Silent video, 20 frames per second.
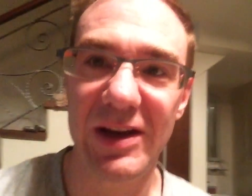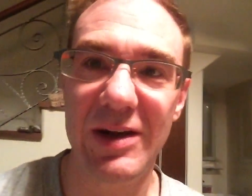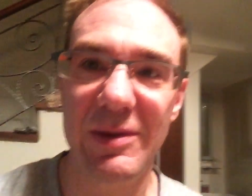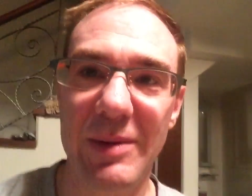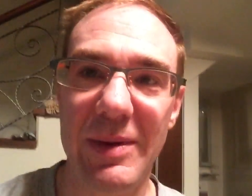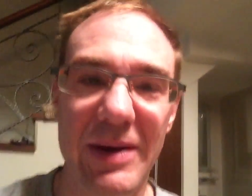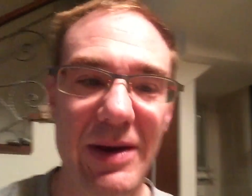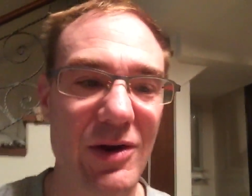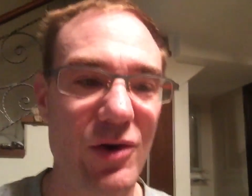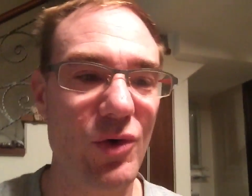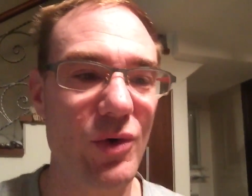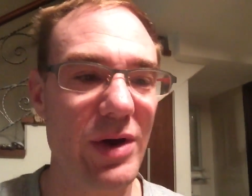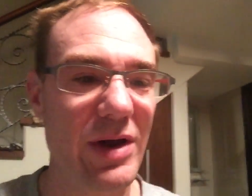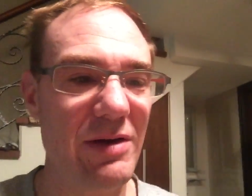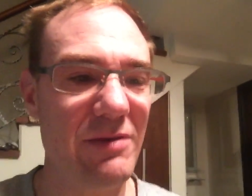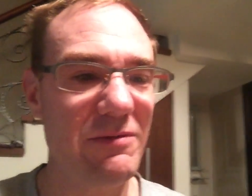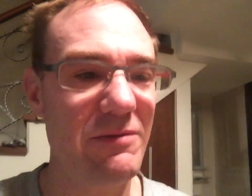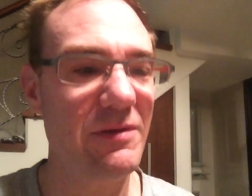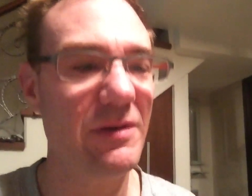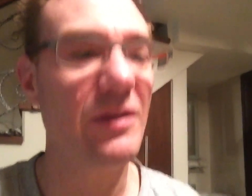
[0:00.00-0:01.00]
in the
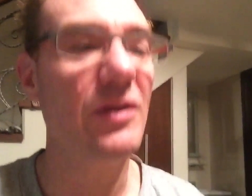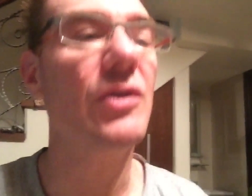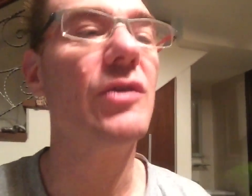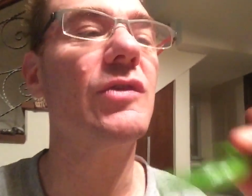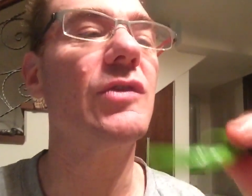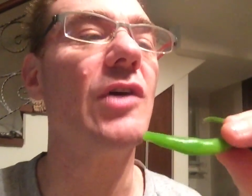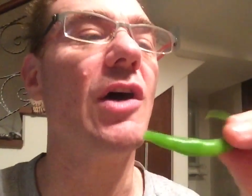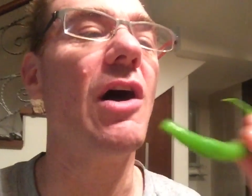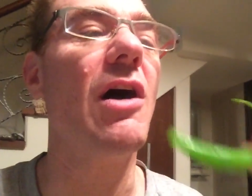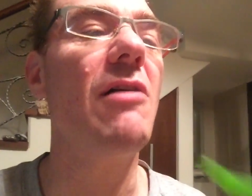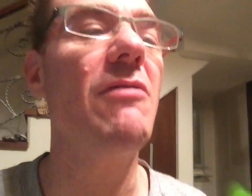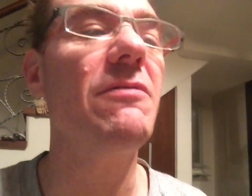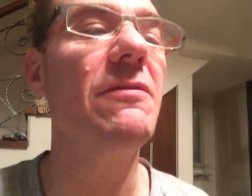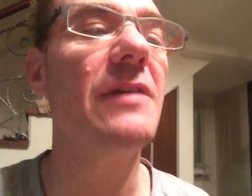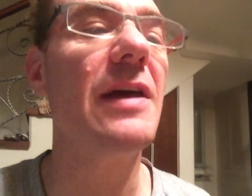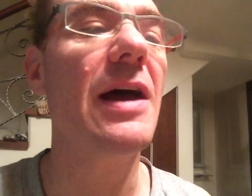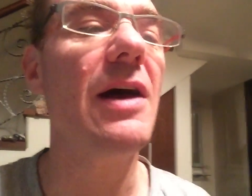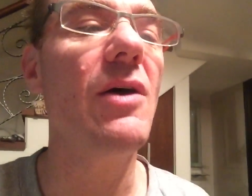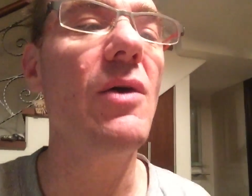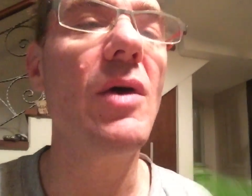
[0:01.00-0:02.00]
microwave. They're soft
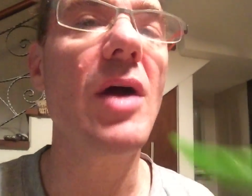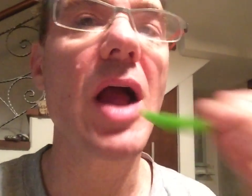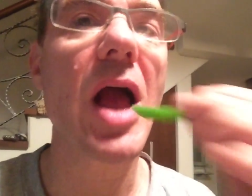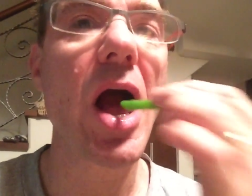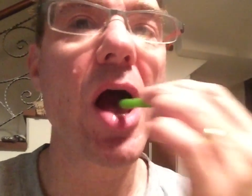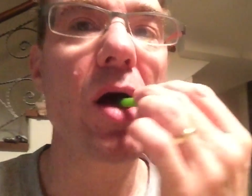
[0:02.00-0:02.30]
now.